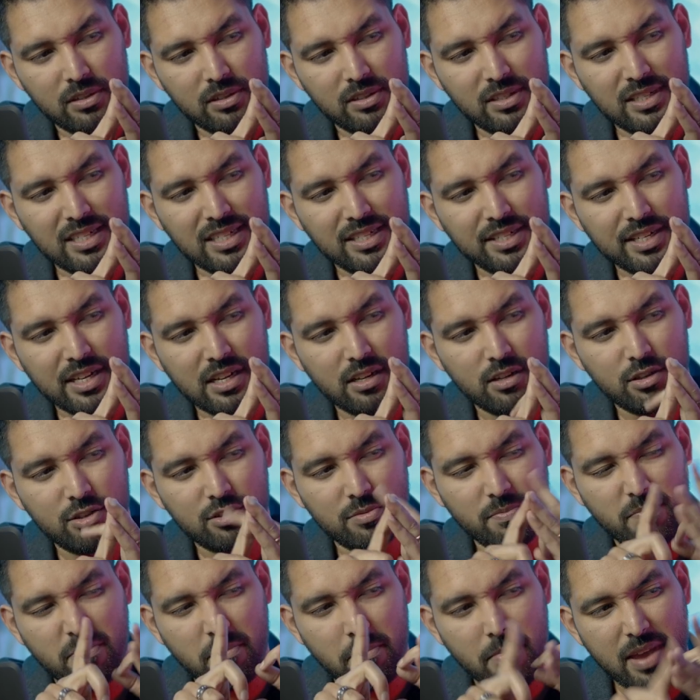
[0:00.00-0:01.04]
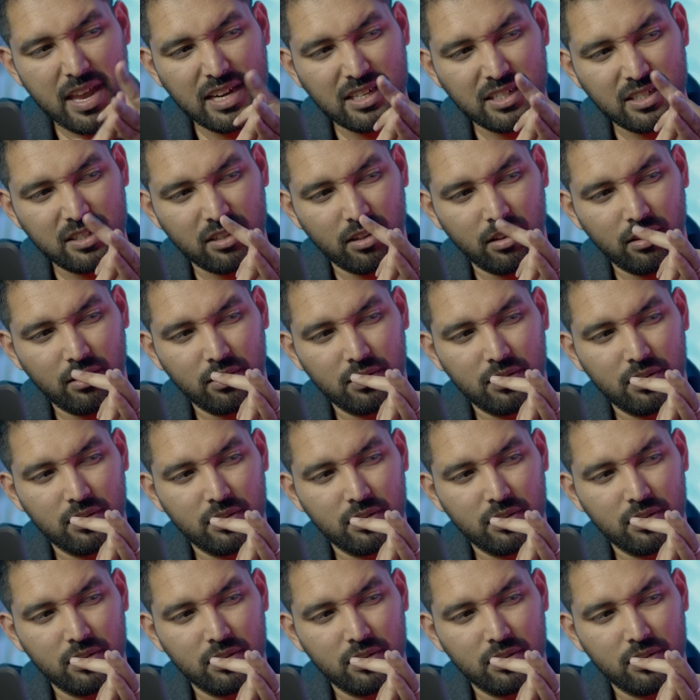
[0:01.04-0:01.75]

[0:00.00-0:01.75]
details, mental,